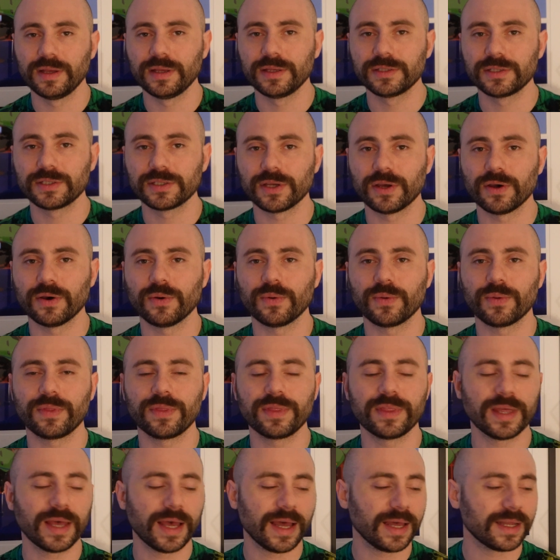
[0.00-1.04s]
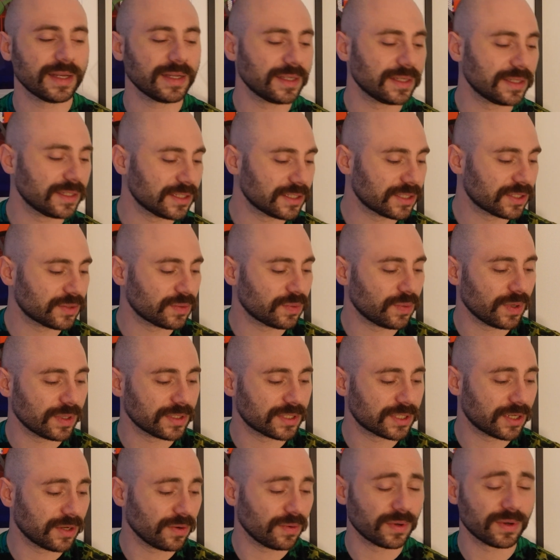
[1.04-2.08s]
So that is
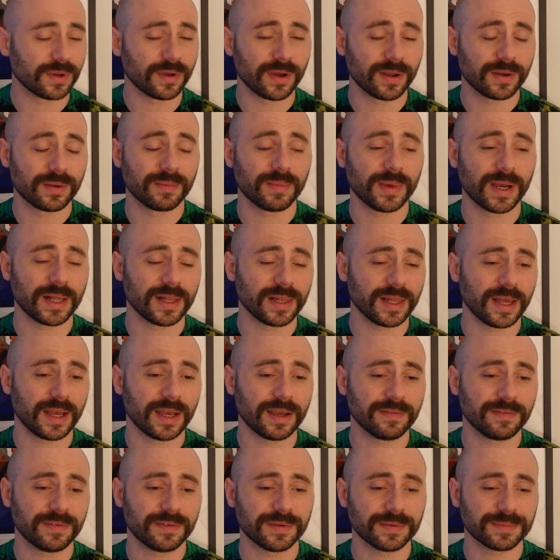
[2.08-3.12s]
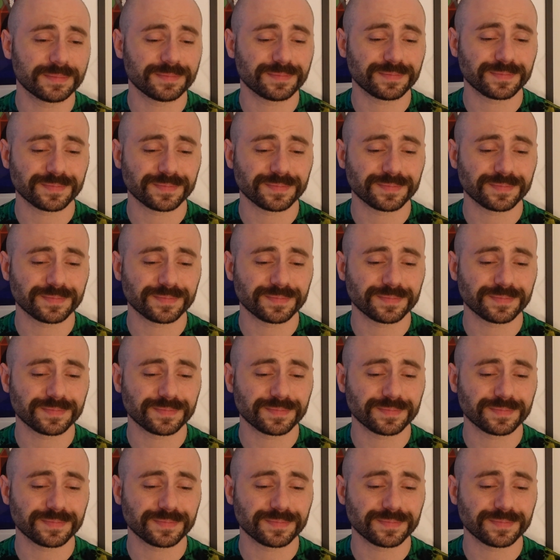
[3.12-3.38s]
what's going on in my life.